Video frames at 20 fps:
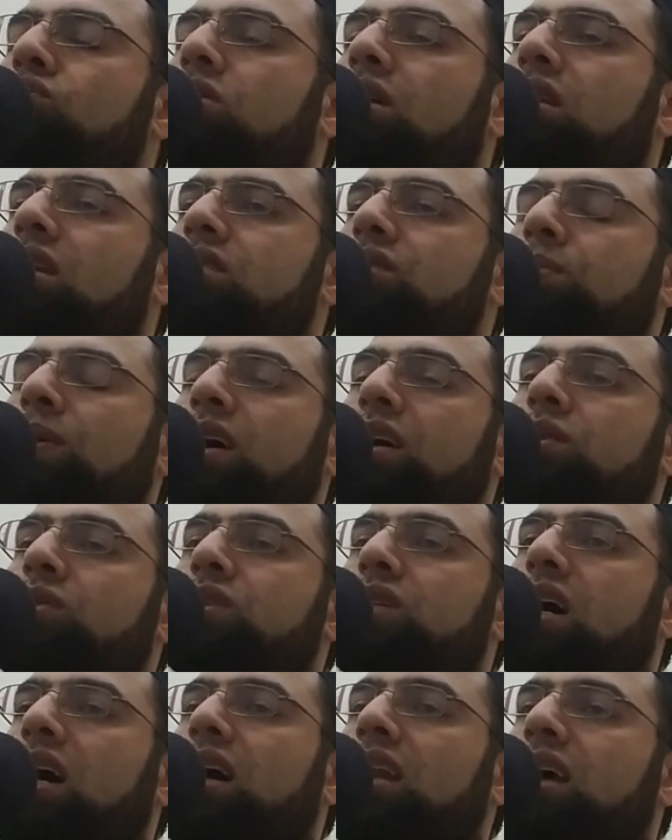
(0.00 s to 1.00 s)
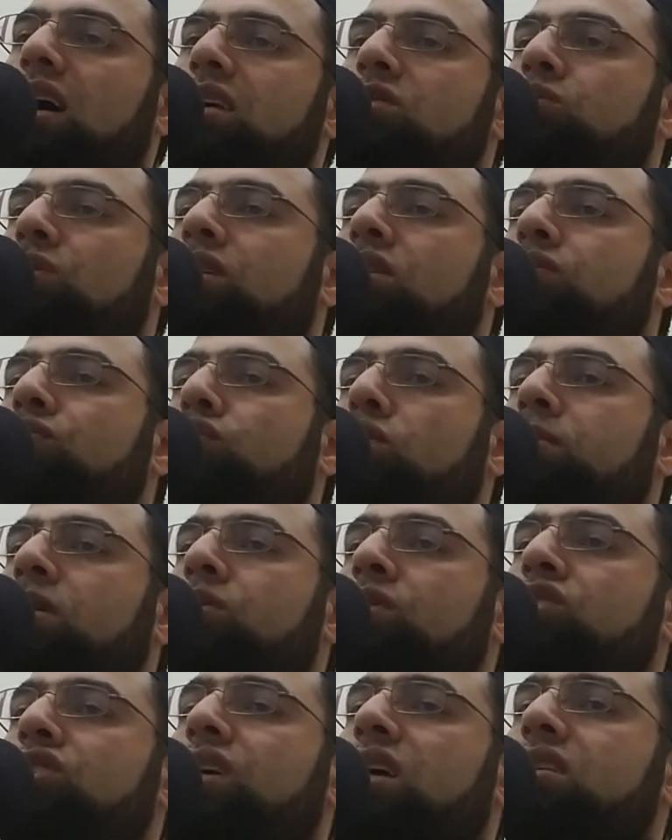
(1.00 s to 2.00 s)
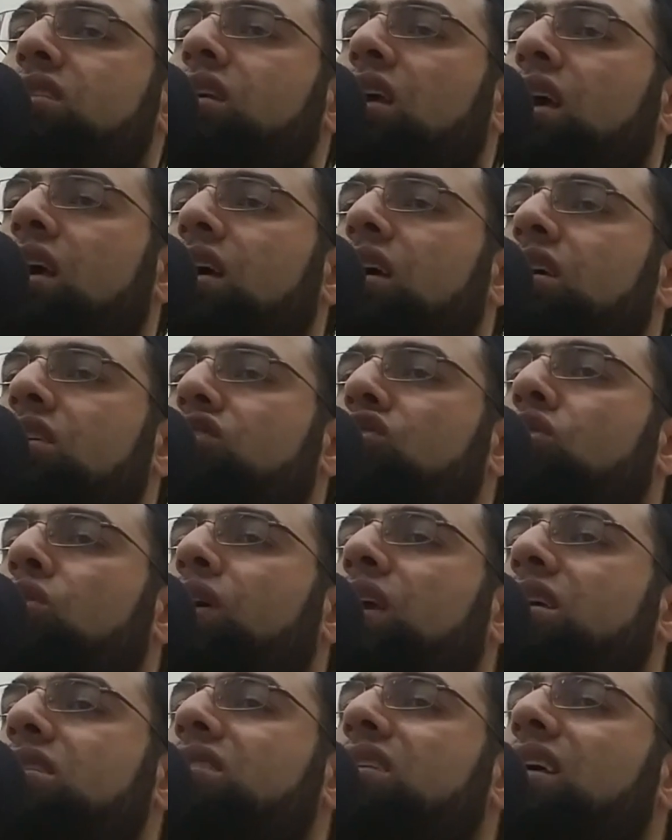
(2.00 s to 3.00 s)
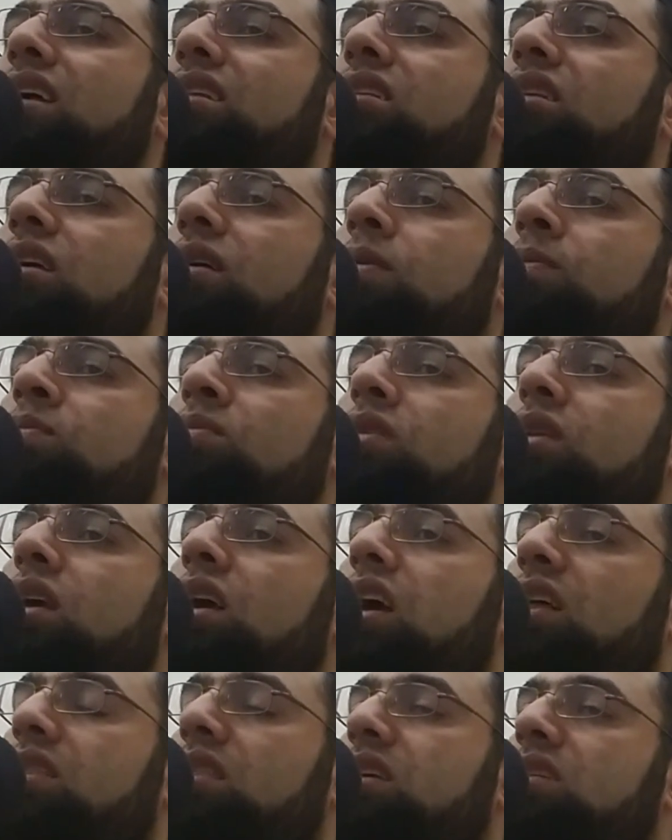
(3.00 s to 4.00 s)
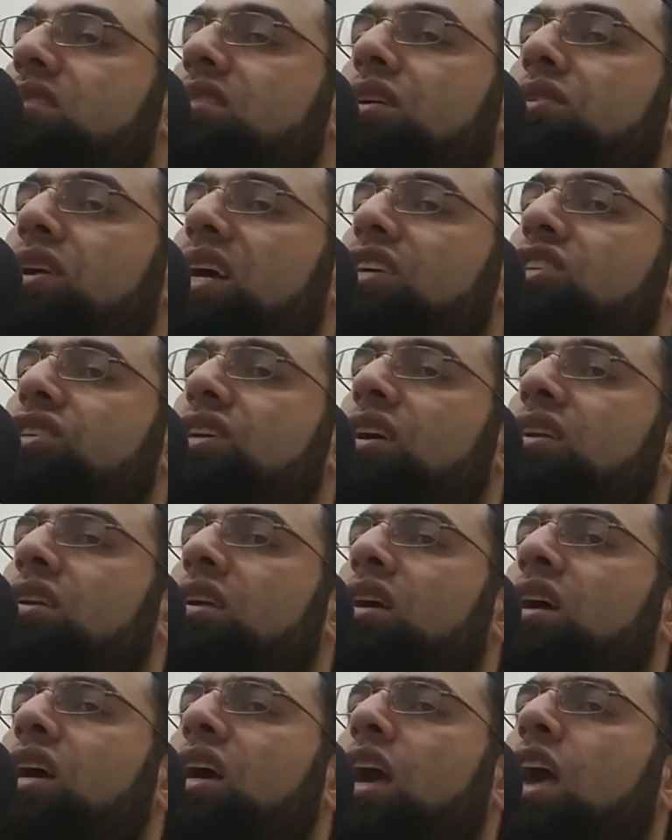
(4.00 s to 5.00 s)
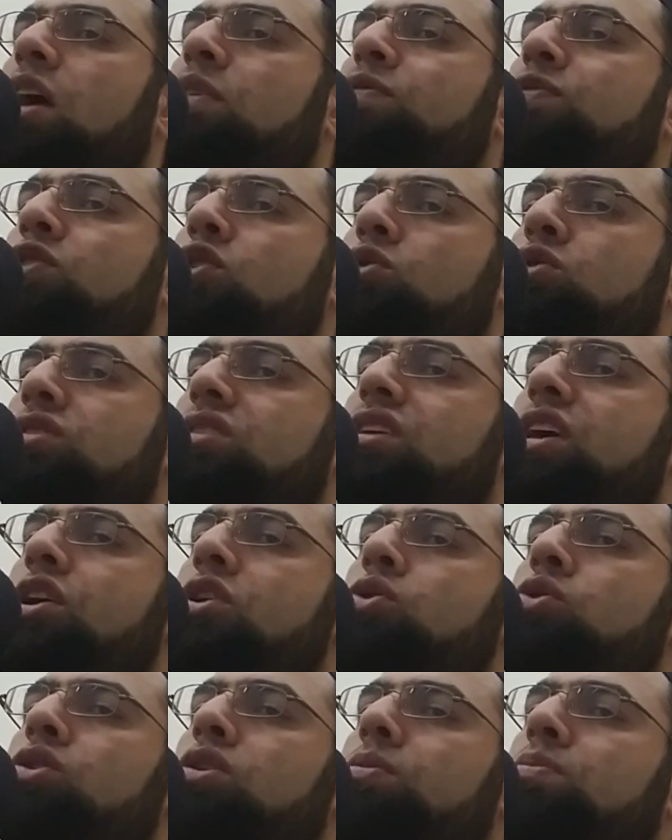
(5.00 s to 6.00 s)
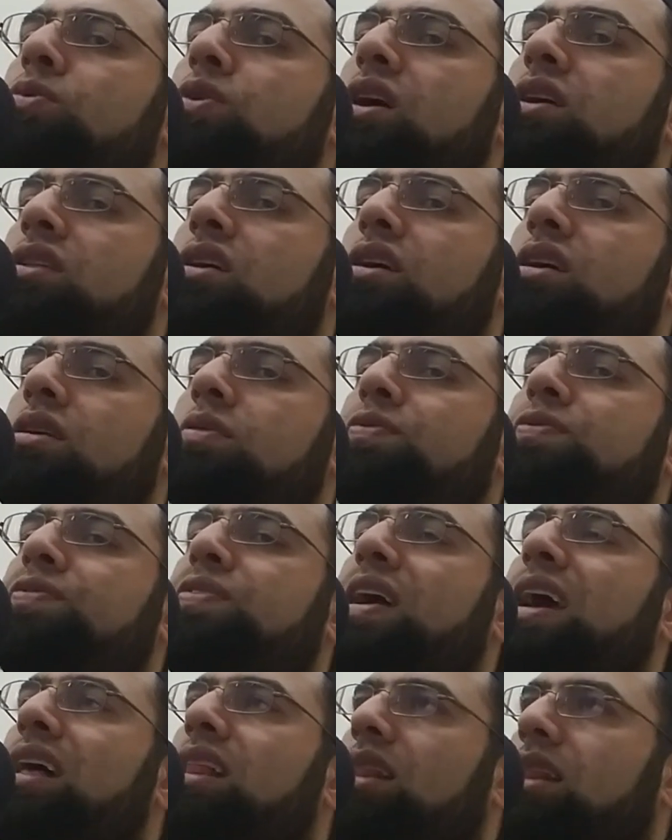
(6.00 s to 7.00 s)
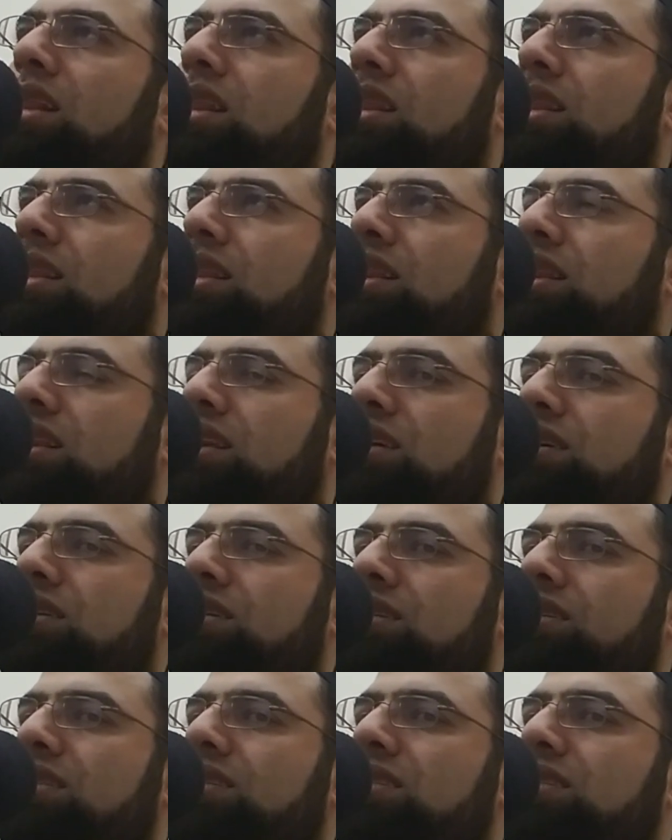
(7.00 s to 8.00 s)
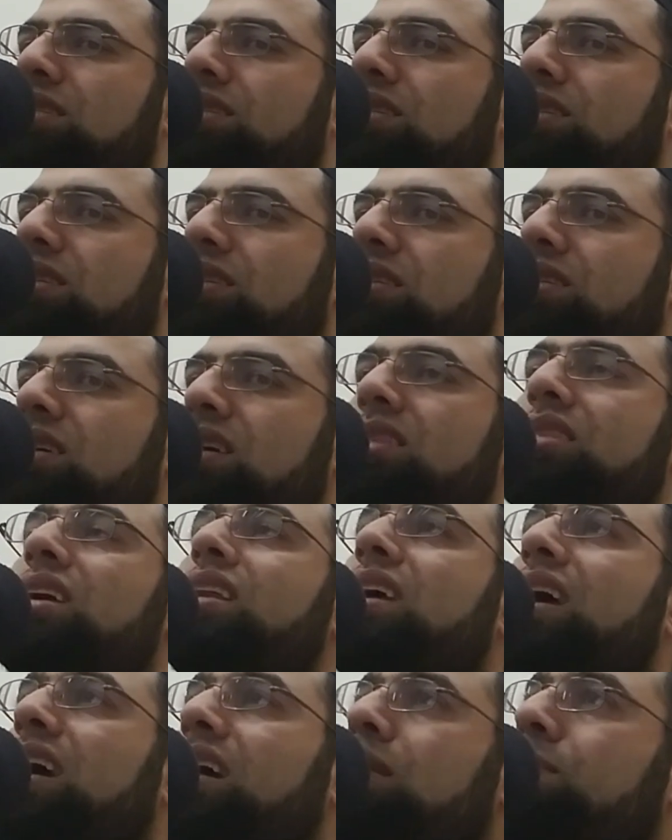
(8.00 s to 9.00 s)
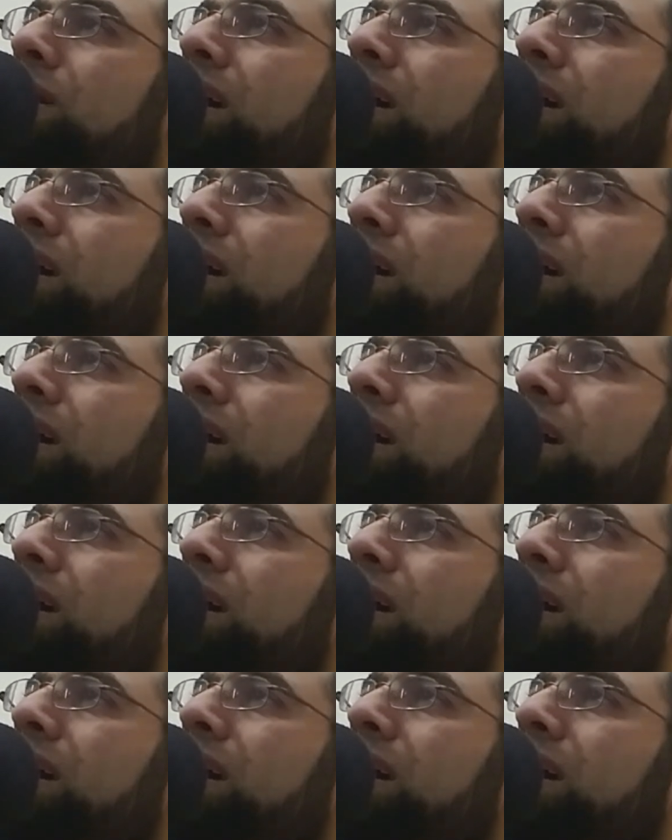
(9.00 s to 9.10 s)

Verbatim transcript: to Allah subhanahu wa ta'ala as we heard from our sheikhs so he said in this narration if you see your brother fell then help